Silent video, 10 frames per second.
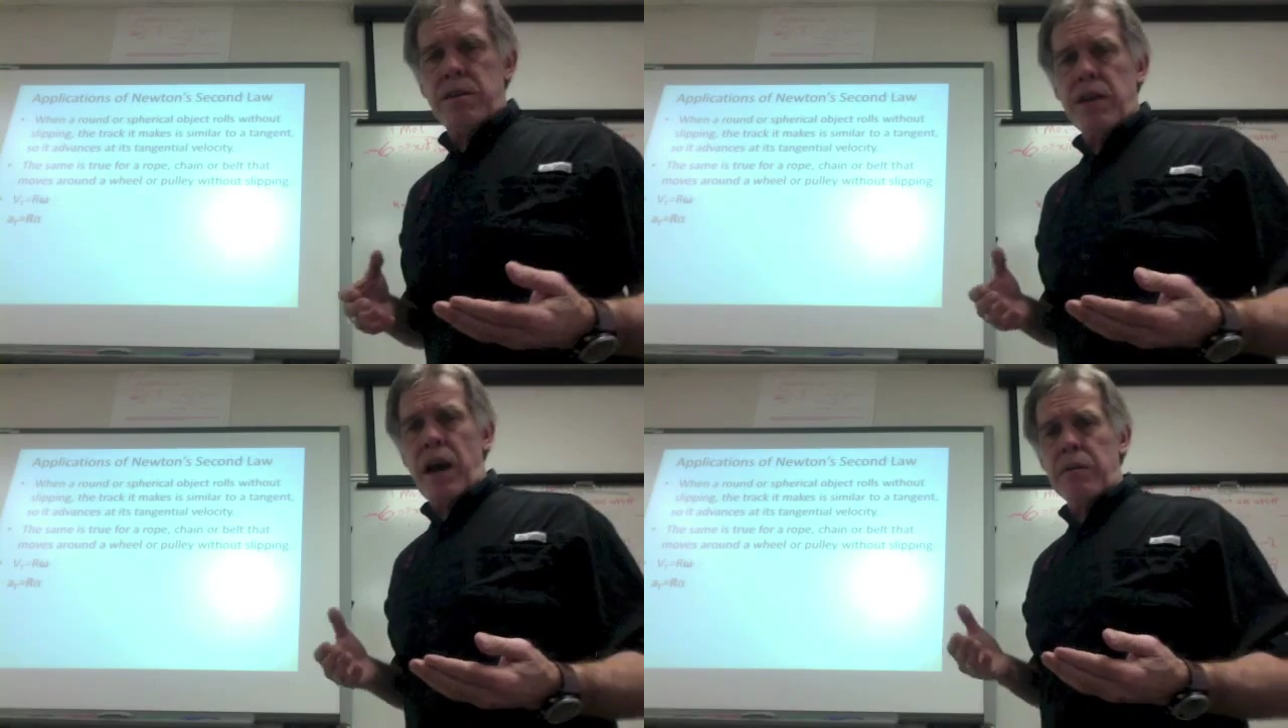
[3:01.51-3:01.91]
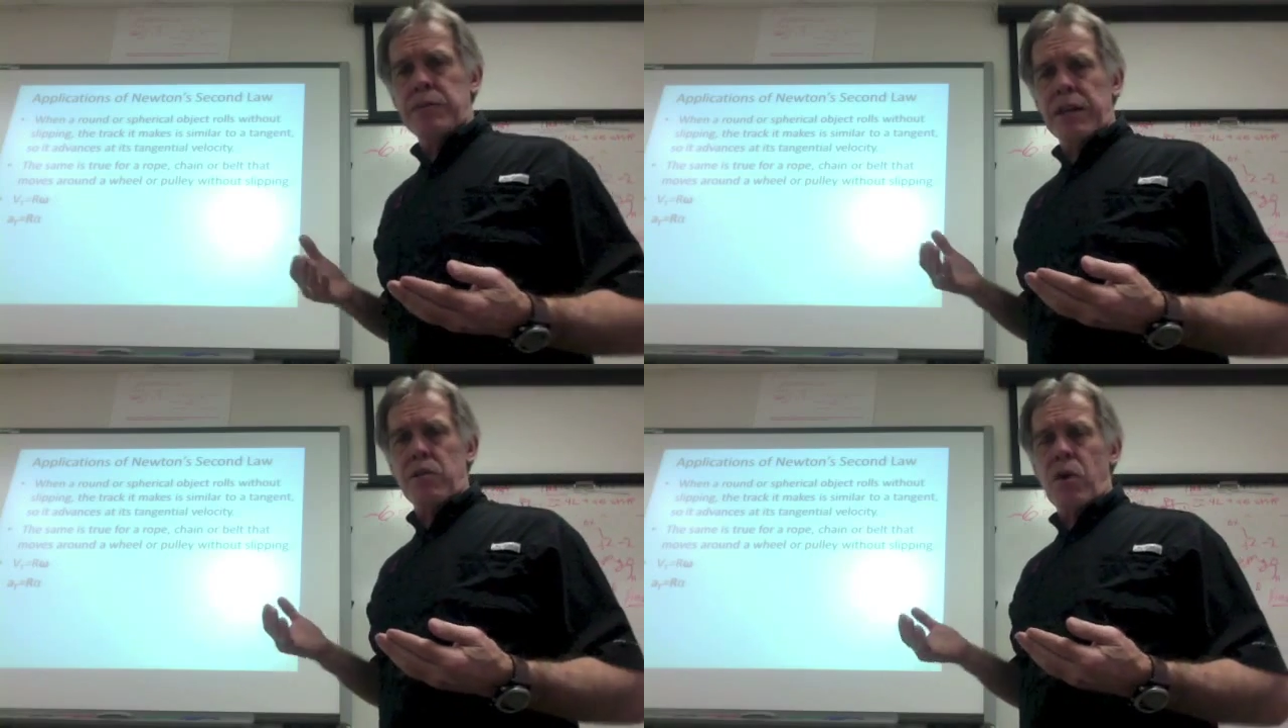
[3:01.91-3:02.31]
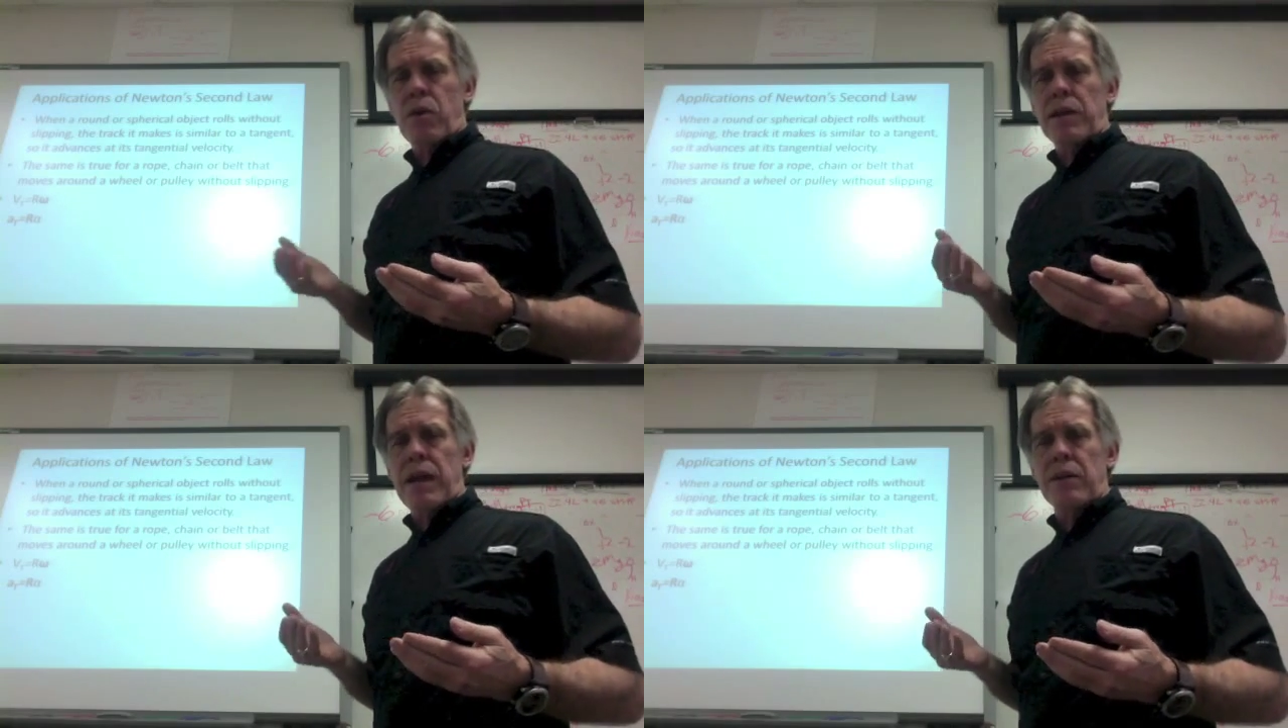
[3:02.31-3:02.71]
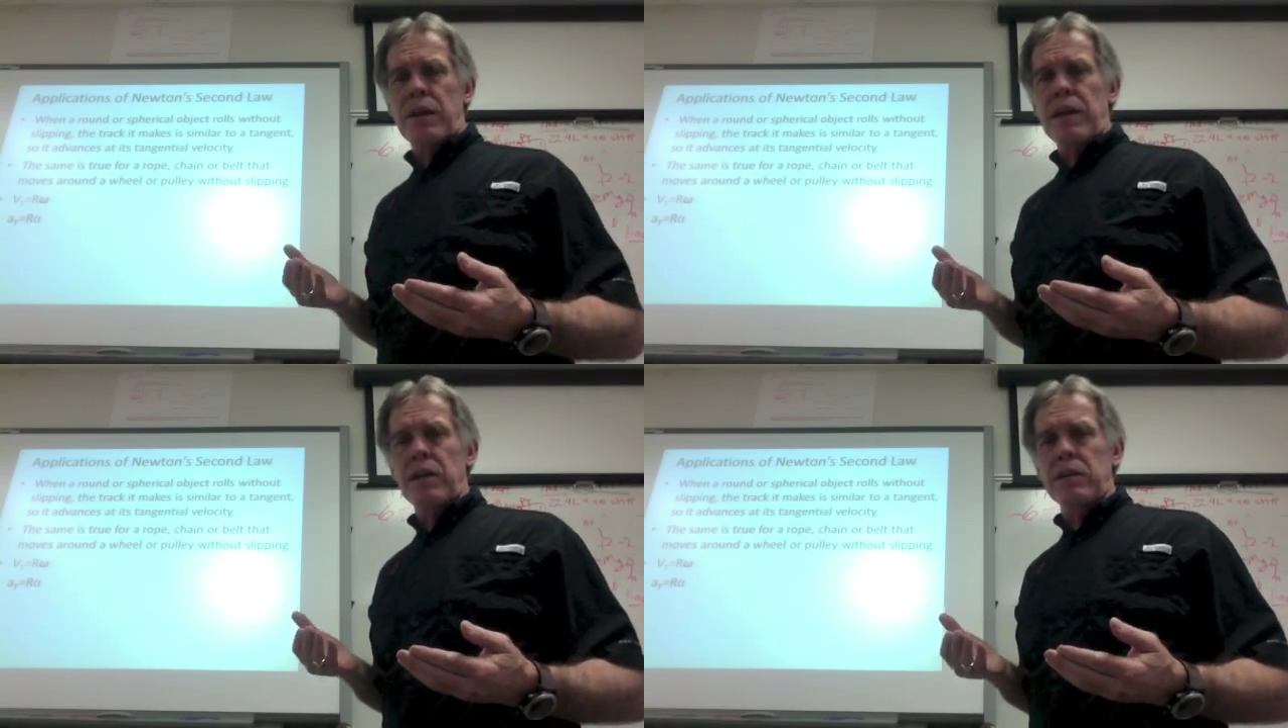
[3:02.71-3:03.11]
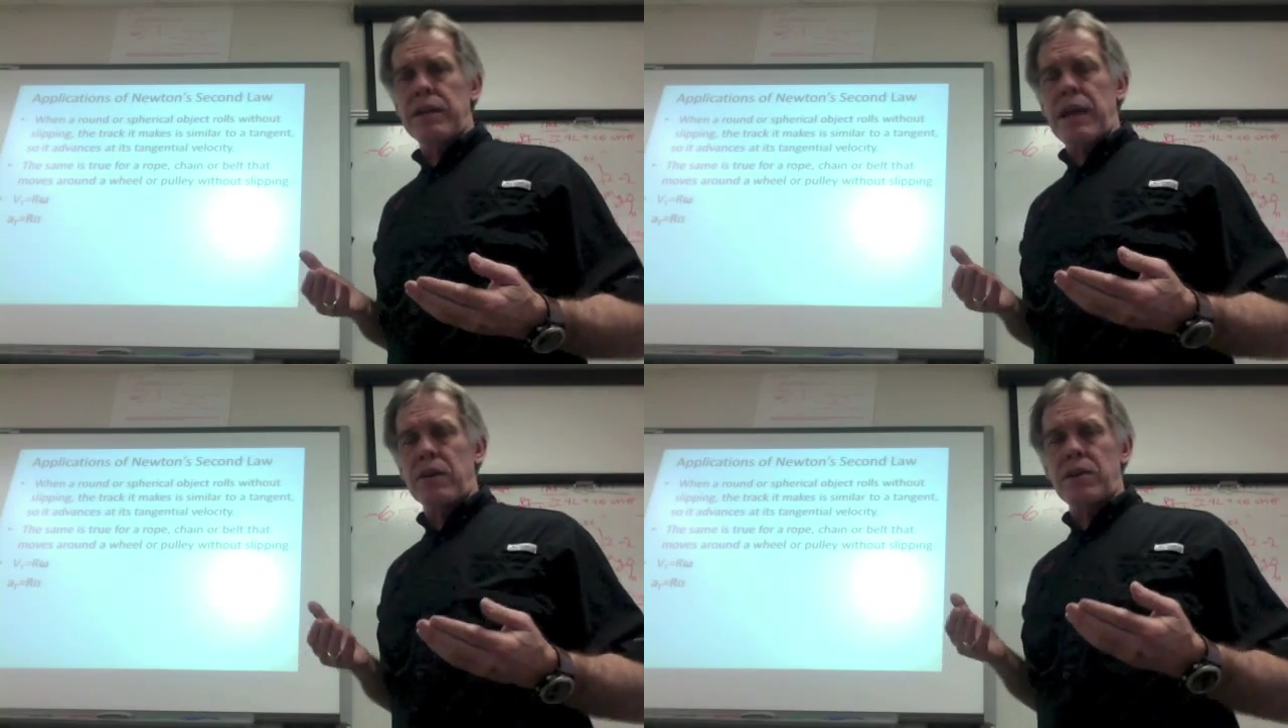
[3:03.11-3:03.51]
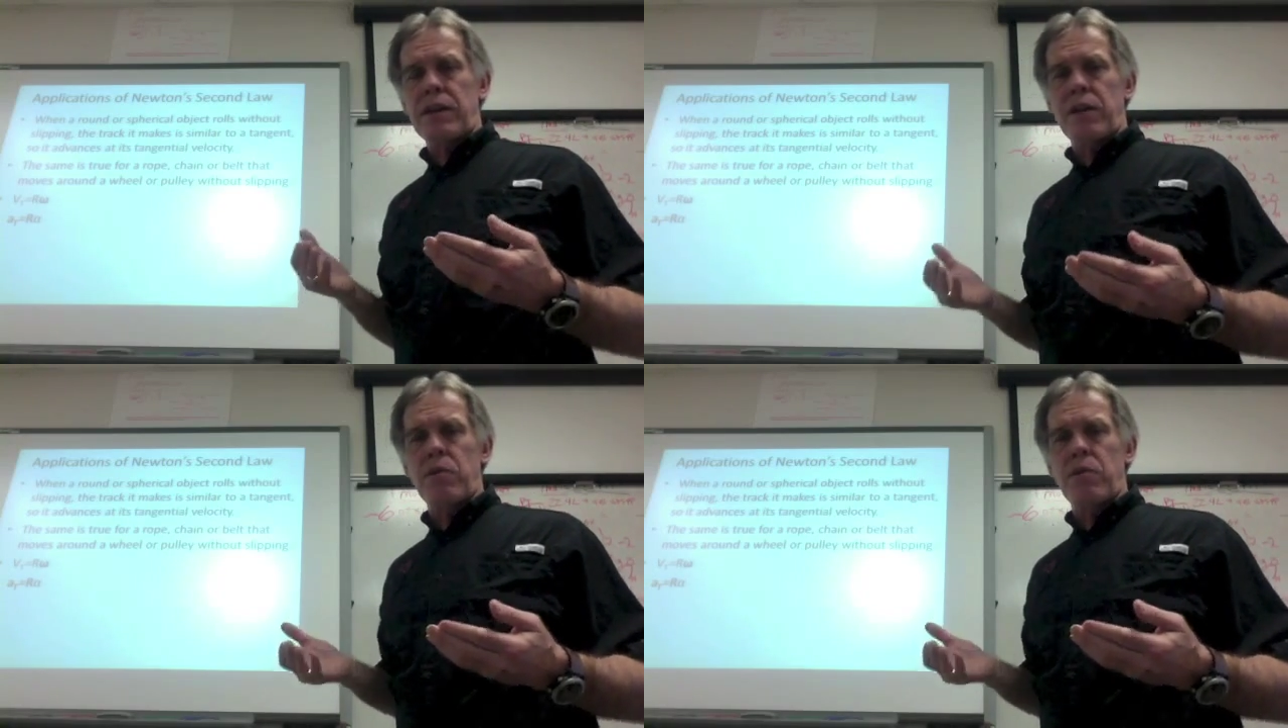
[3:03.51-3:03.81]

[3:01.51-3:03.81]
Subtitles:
the object rolling down the hill to calculate